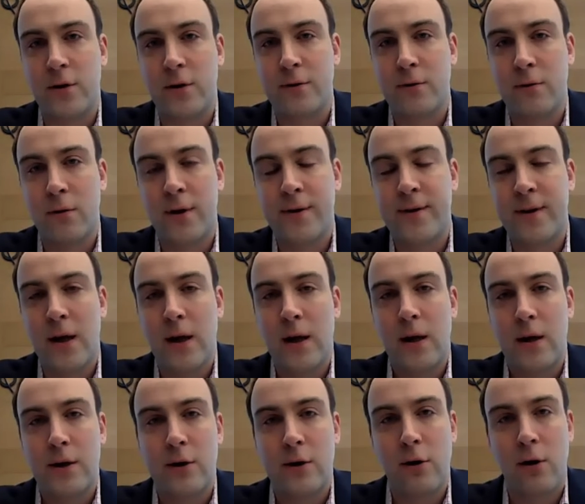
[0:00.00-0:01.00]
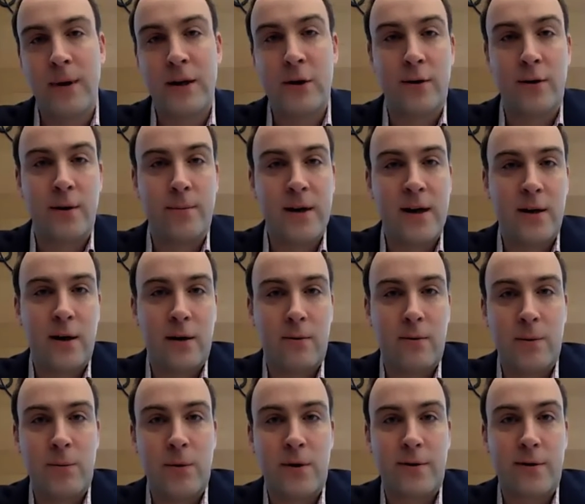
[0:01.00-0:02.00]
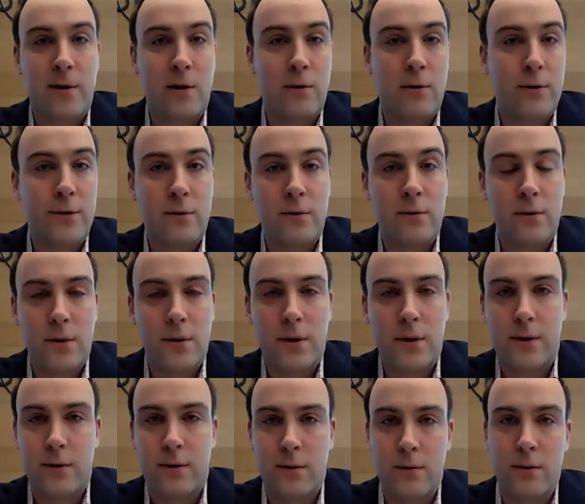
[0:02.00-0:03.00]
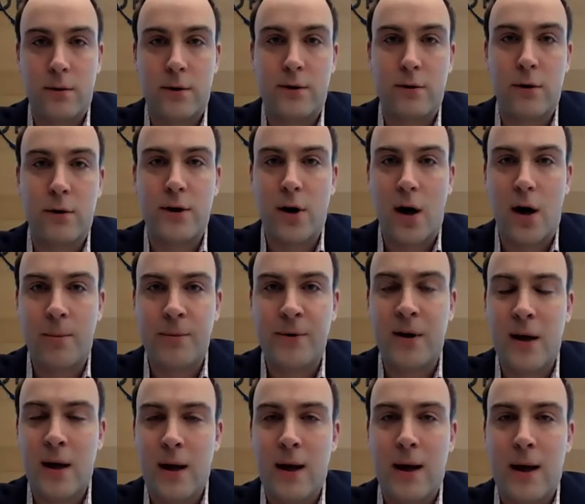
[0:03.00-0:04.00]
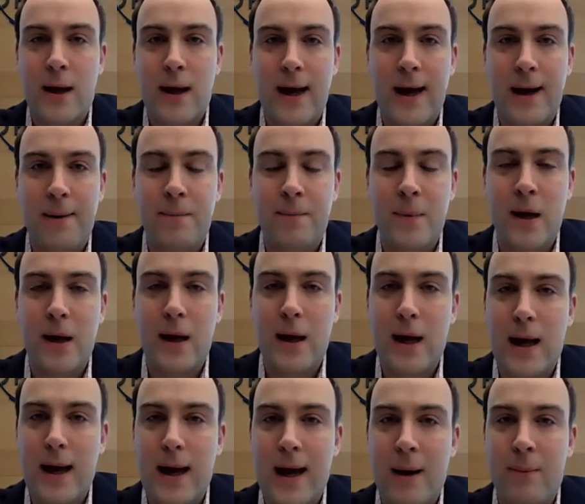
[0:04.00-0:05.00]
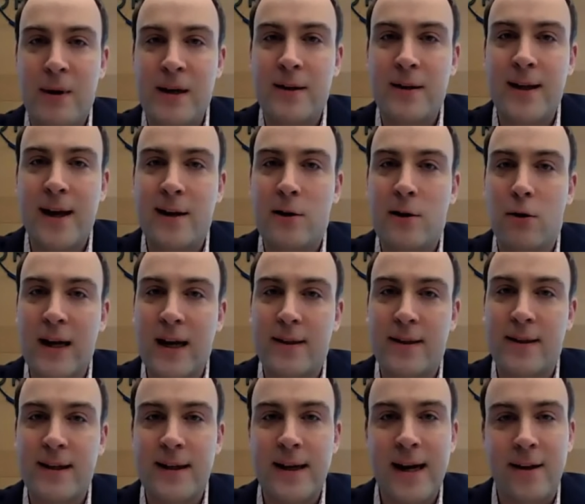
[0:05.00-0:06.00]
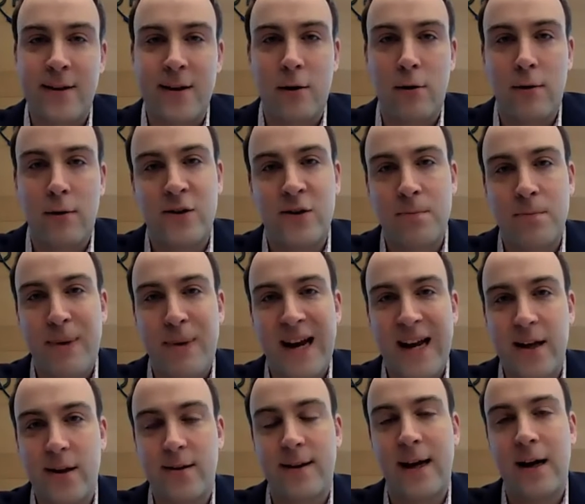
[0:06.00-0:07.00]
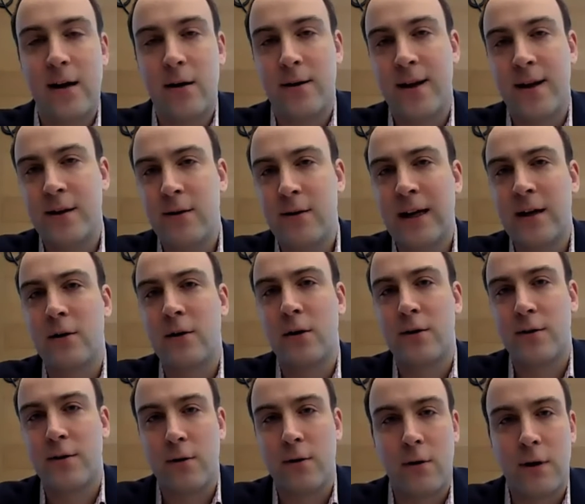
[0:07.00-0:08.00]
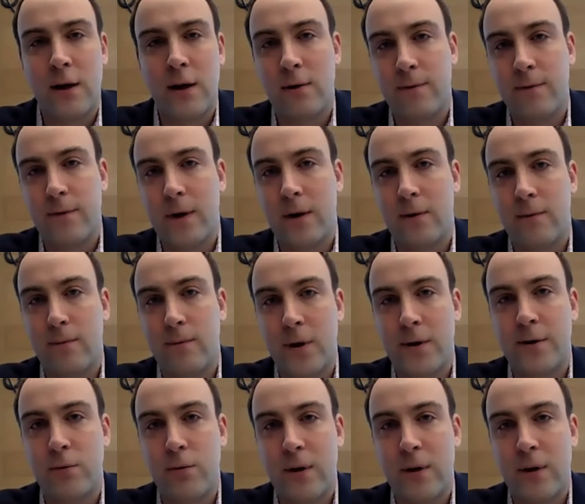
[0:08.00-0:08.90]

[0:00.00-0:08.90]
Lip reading: tools. Europe and North America were more slow to adopt. And when you then look at the acceleration pace there, then you get a good story of what